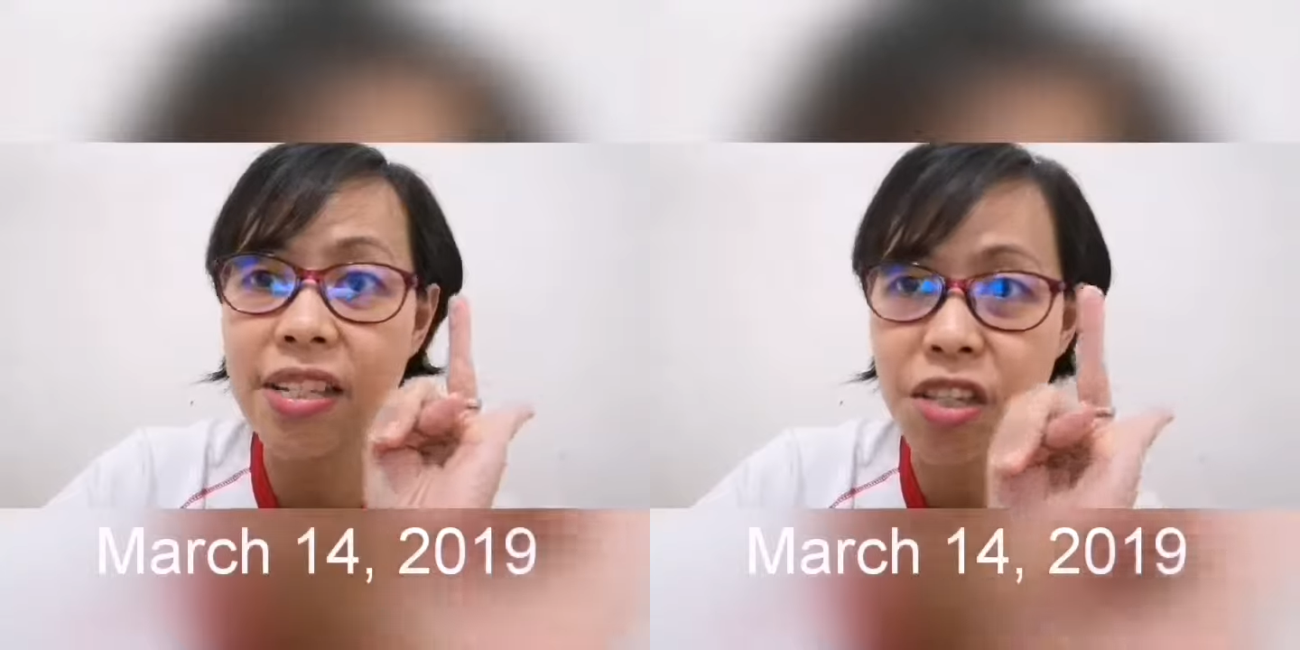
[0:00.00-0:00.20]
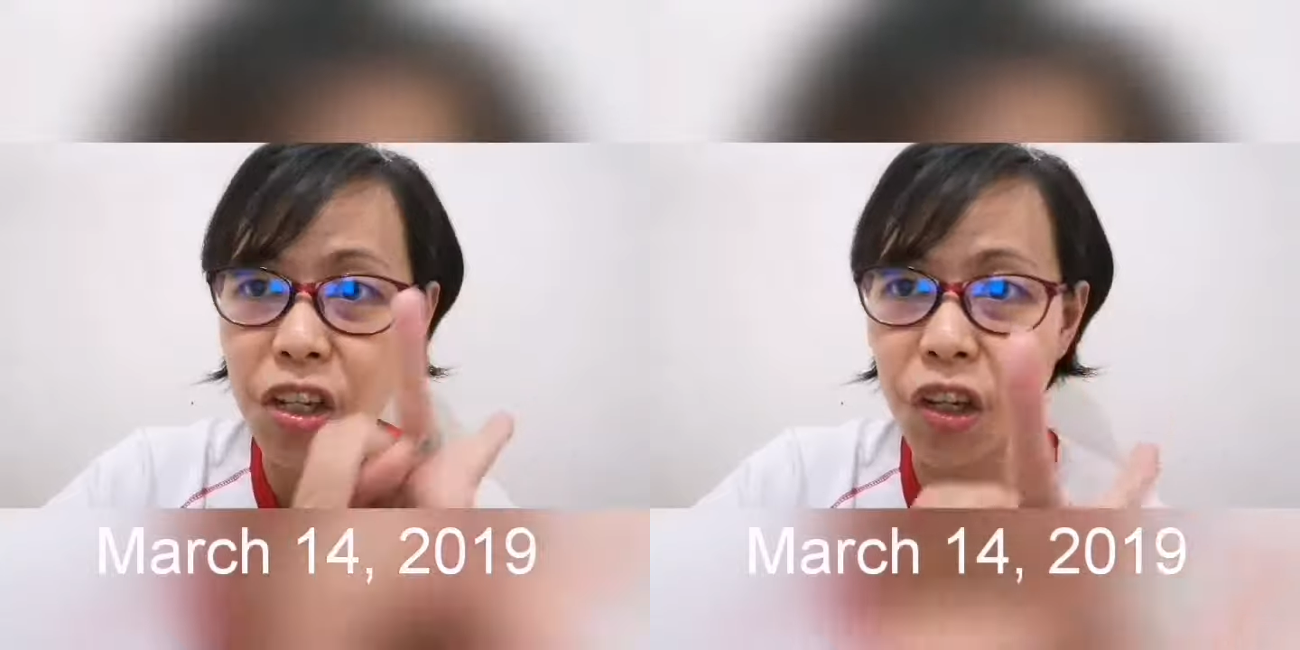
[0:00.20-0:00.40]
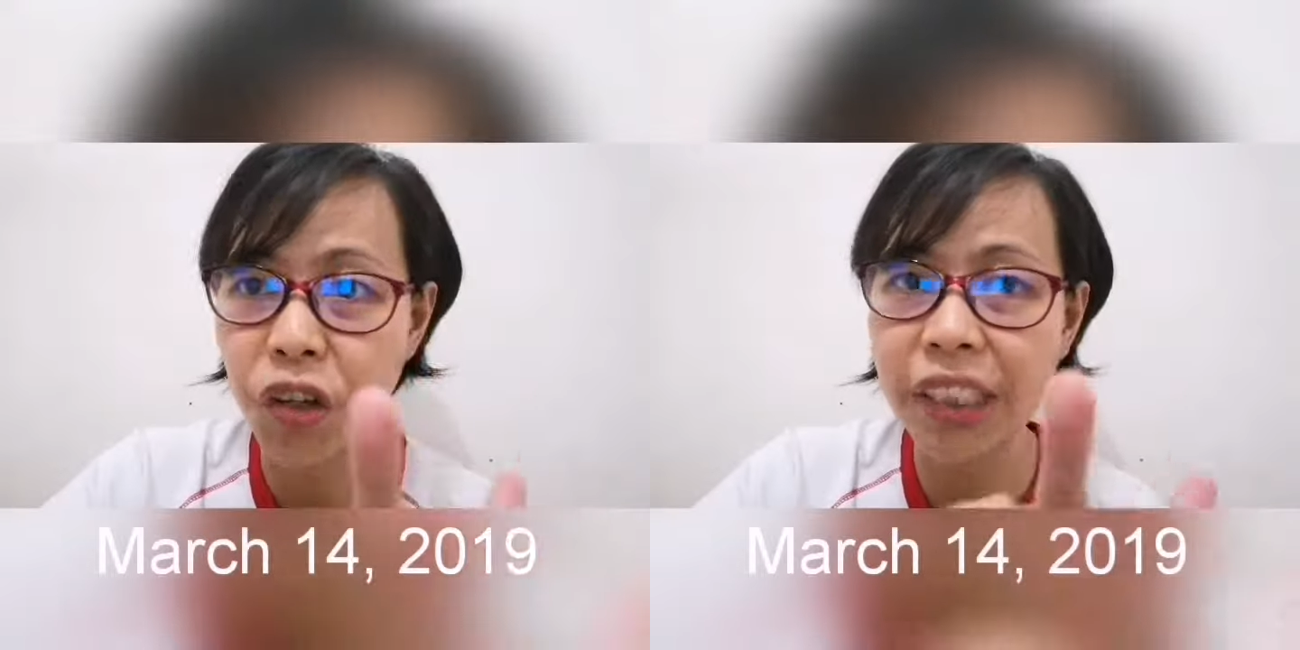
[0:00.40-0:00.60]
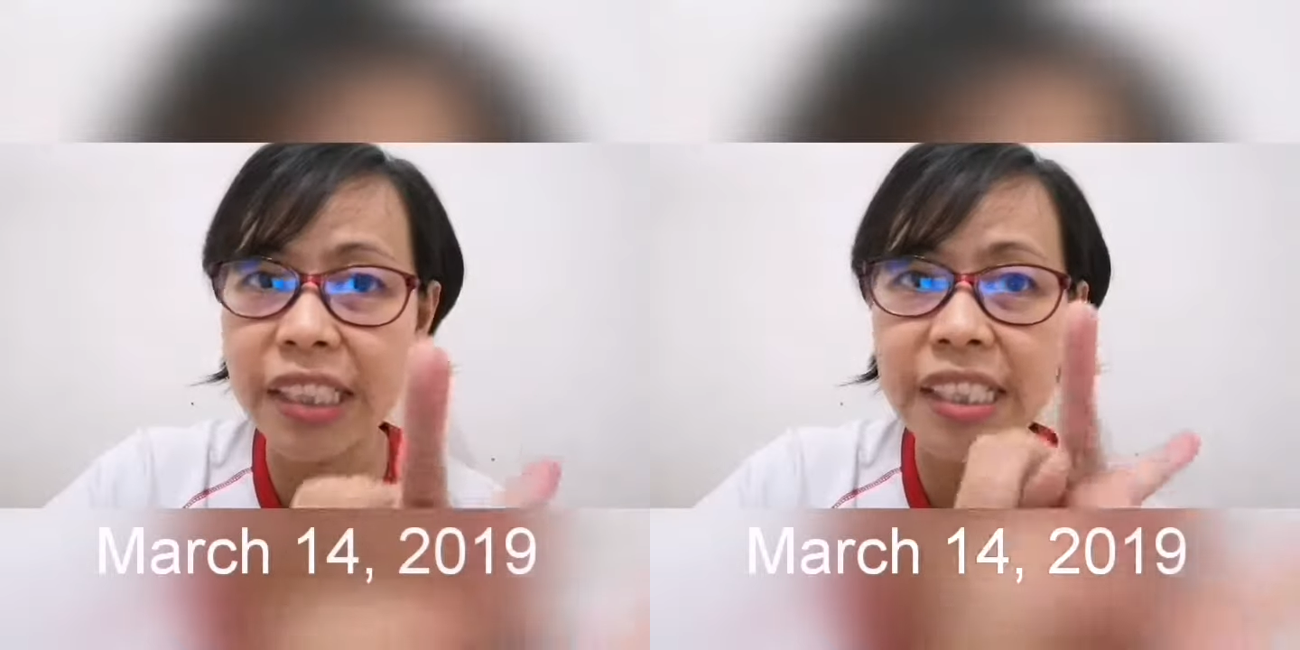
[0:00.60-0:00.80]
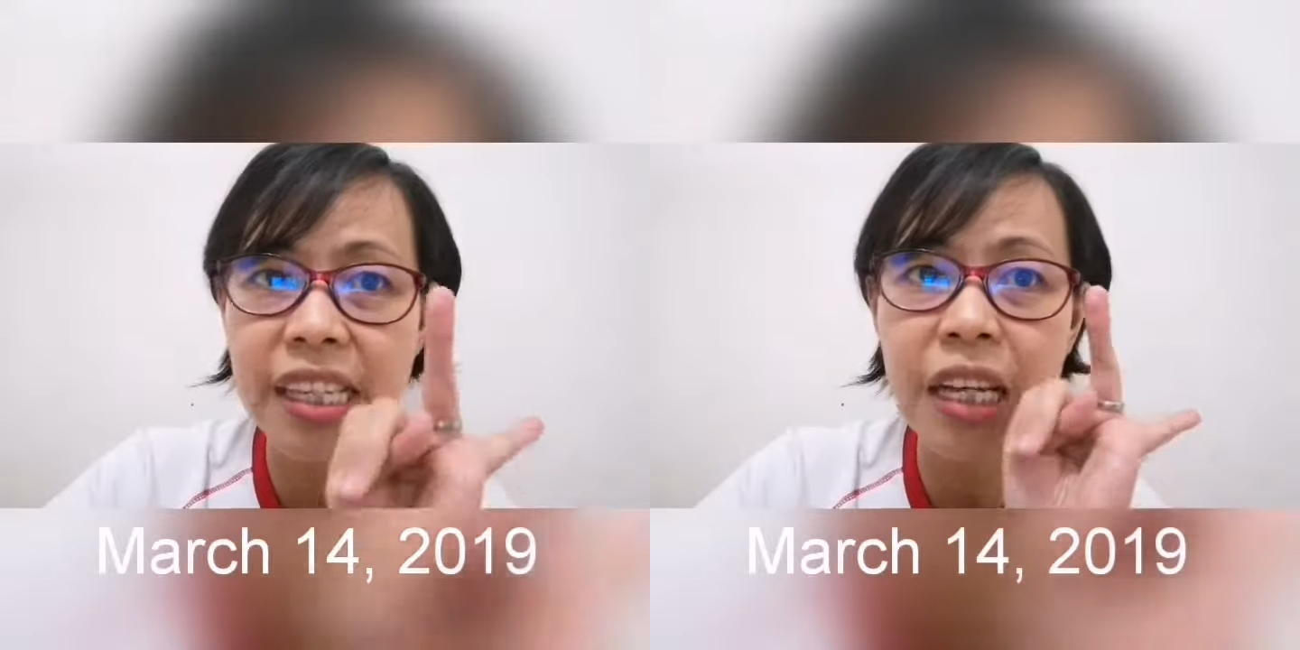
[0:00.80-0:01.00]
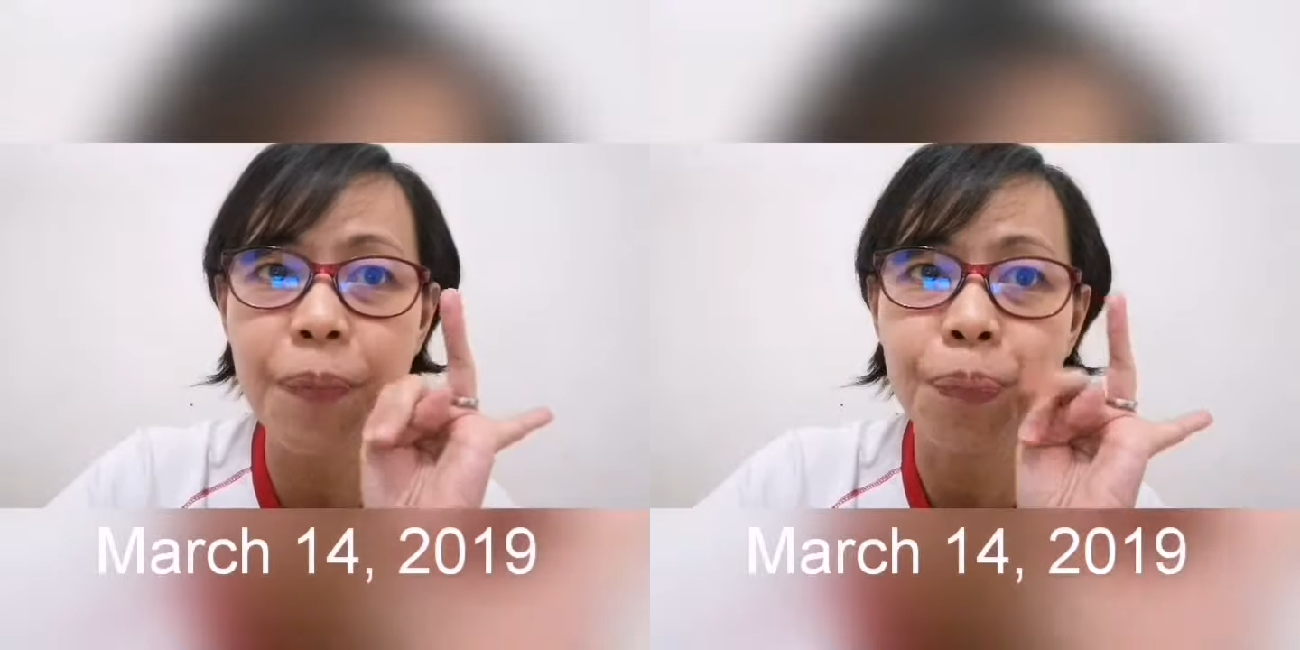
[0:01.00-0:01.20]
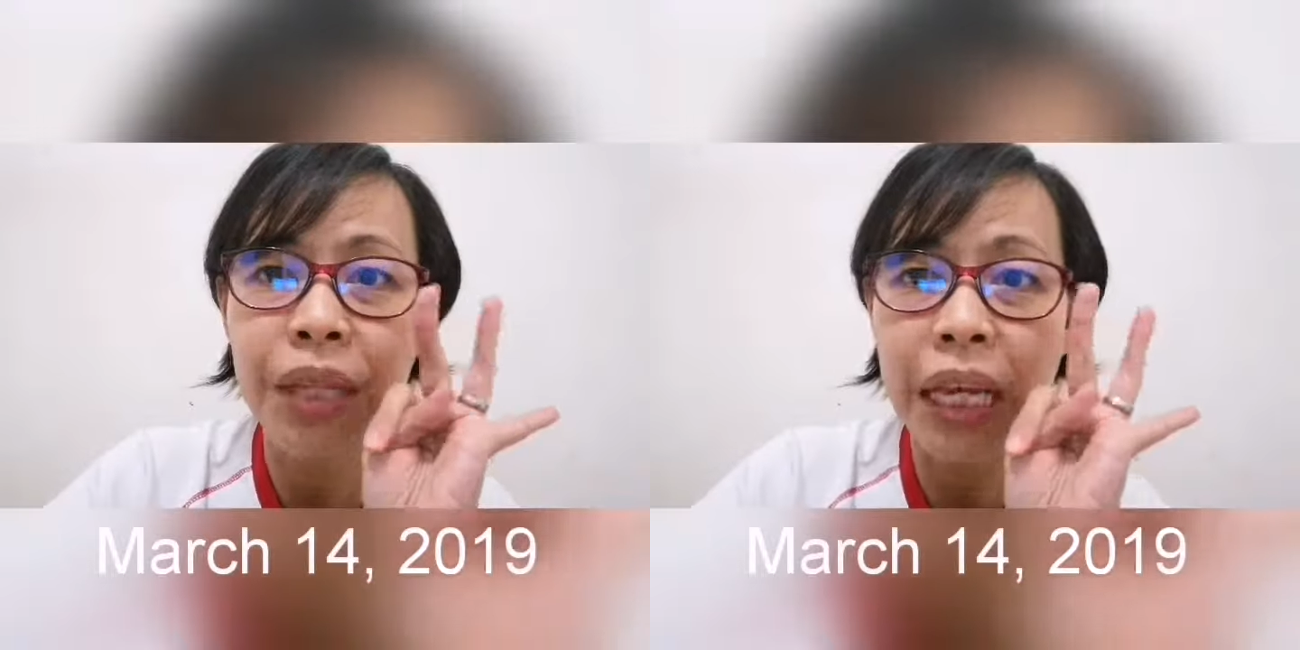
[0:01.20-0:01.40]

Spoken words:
insecurity,